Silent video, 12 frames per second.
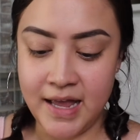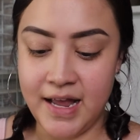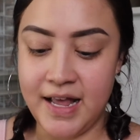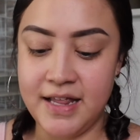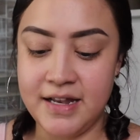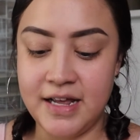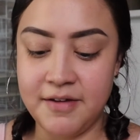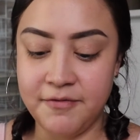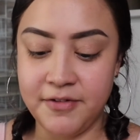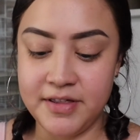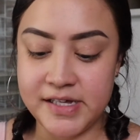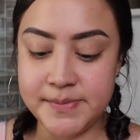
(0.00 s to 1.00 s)
and
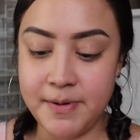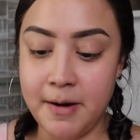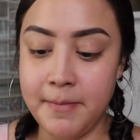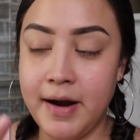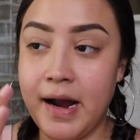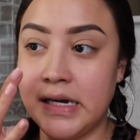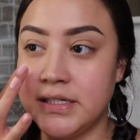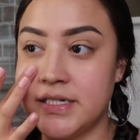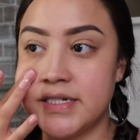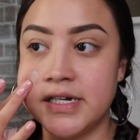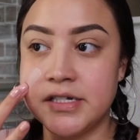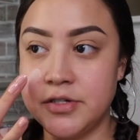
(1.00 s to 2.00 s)
for this primer I
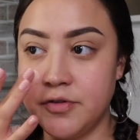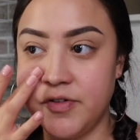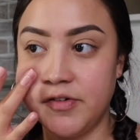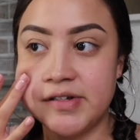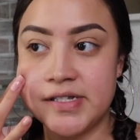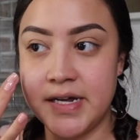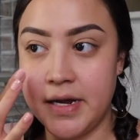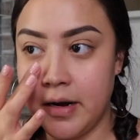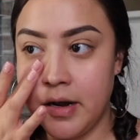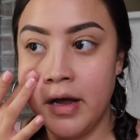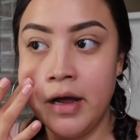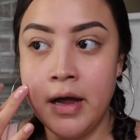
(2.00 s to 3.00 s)
just like to focus it
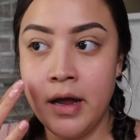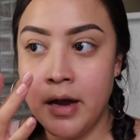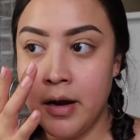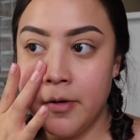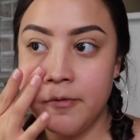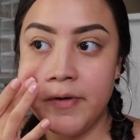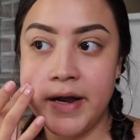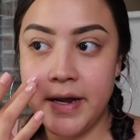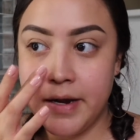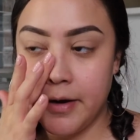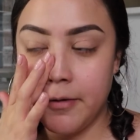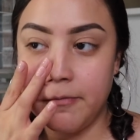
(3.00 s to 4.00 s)
right
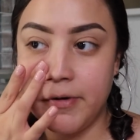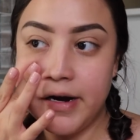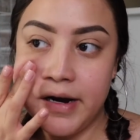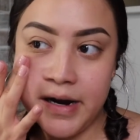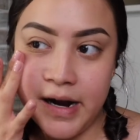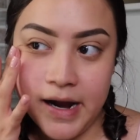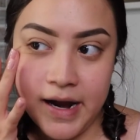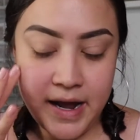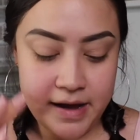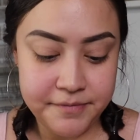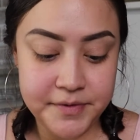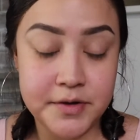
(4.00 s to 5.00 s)
here where I
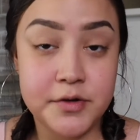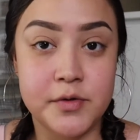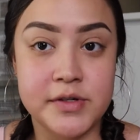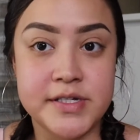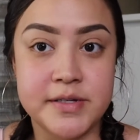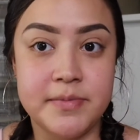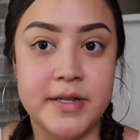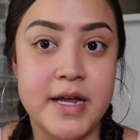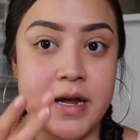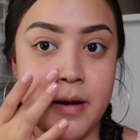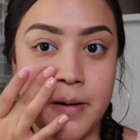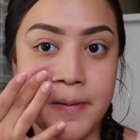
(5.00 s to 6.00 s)
have
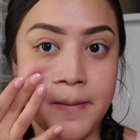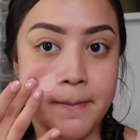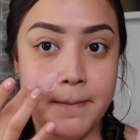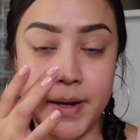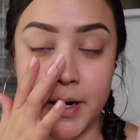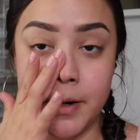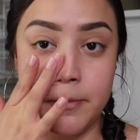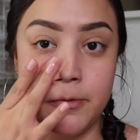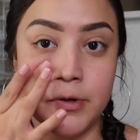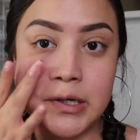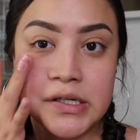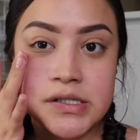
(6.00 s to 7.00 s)
noticeably bigger
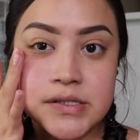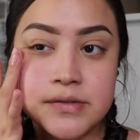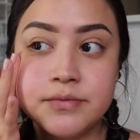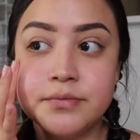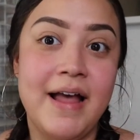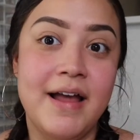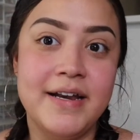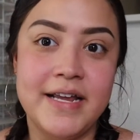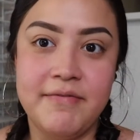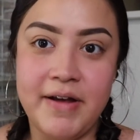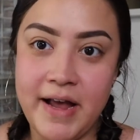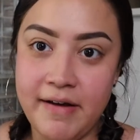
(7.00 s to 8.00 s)
pores. And
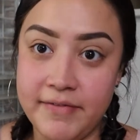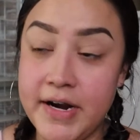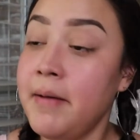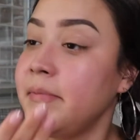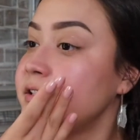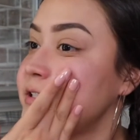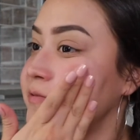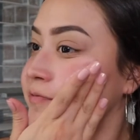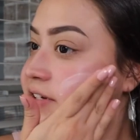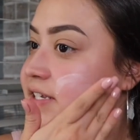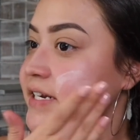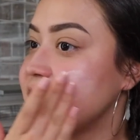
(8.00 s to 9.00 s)
if I have not mentioned,
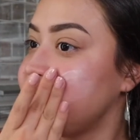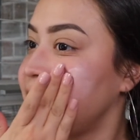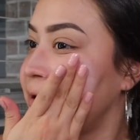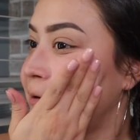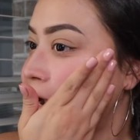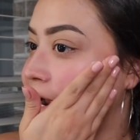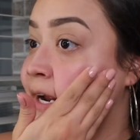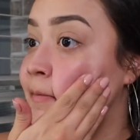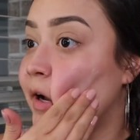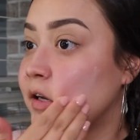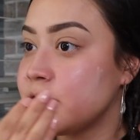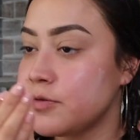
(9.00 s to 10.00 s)
for today's video I am
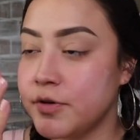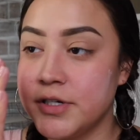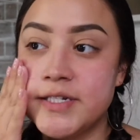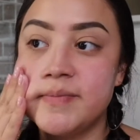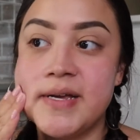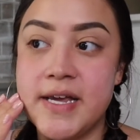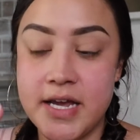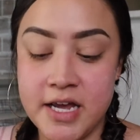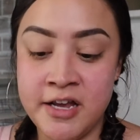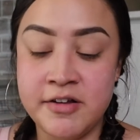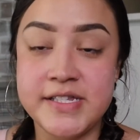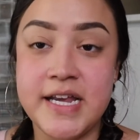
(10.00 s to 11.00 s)
also going to be
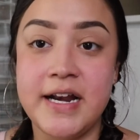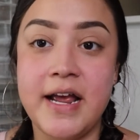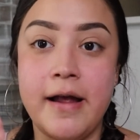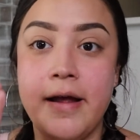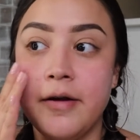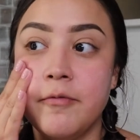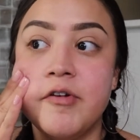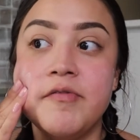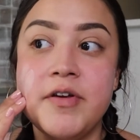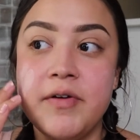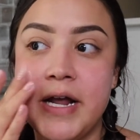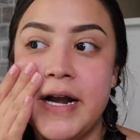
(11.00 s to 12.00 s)
using and
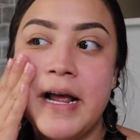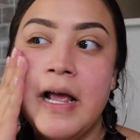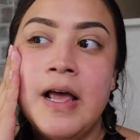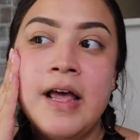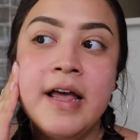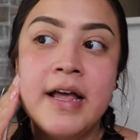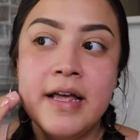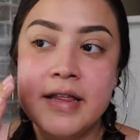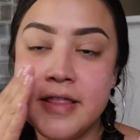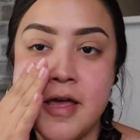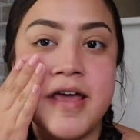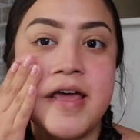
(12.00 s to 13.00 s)
reviewing
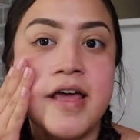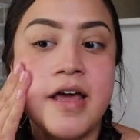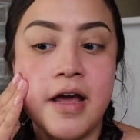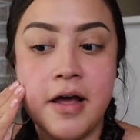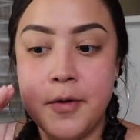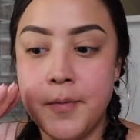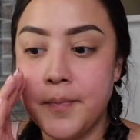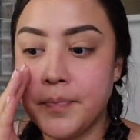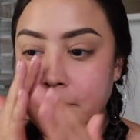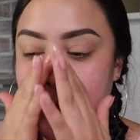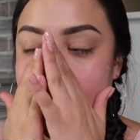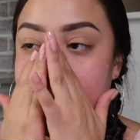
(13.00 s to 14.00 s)
the
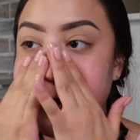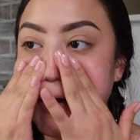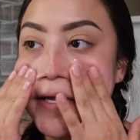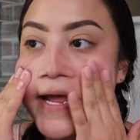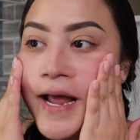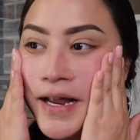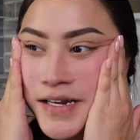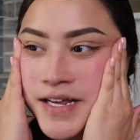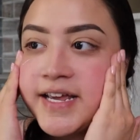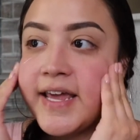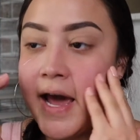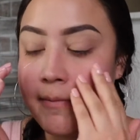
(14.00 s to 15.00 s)
Hard
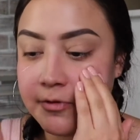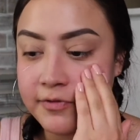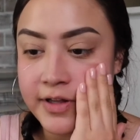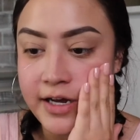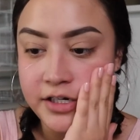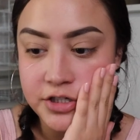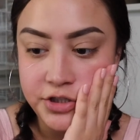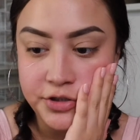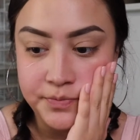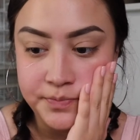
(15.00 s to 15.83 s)
Candy Camouflage,